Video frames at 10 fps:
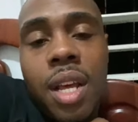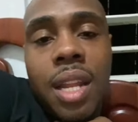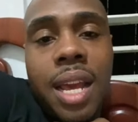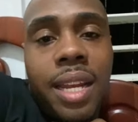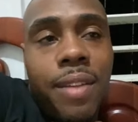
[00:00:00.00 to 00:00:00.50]

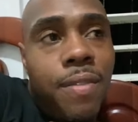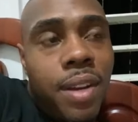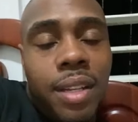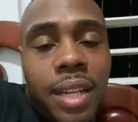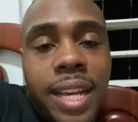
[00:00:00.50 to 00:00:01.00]
like they
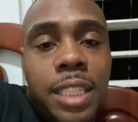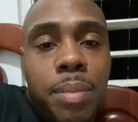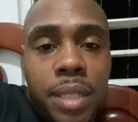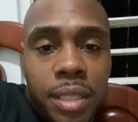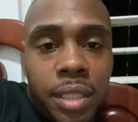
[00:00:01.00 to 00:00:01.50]
fucking
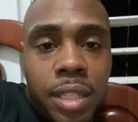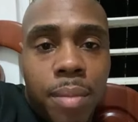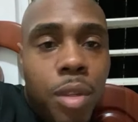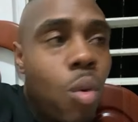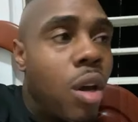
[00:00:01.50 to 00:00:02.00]
lesbians or
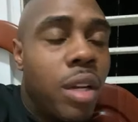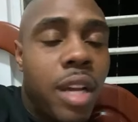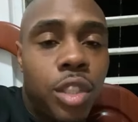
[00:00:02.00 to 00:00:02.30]
something walking down the